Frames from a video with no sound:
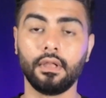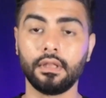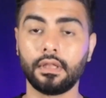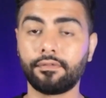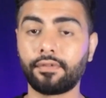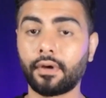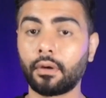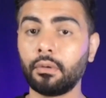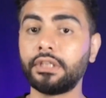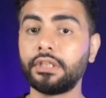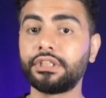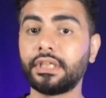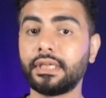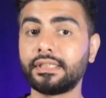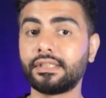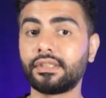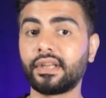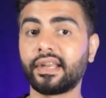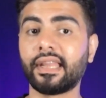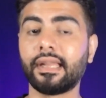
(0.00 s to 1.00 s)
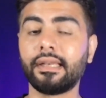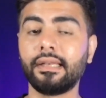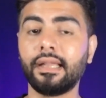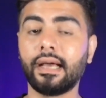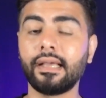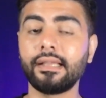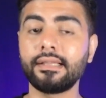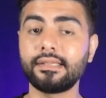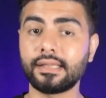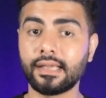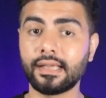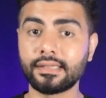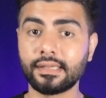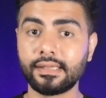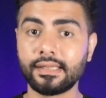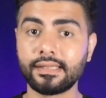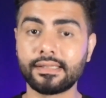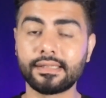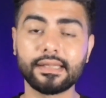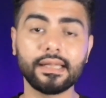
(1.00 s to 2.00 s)
The foundation is recognized as a
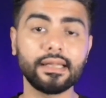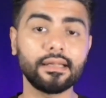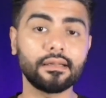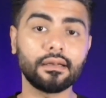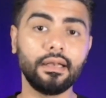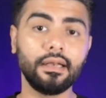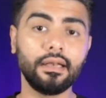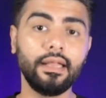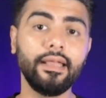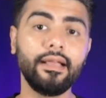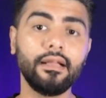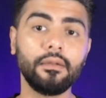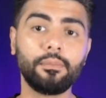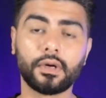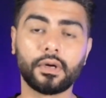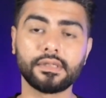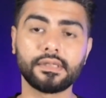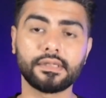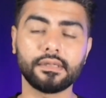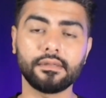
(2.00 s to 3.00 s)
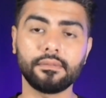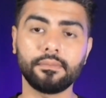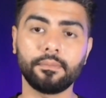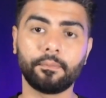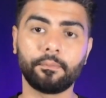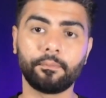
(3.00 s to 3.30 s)
distinct legal person,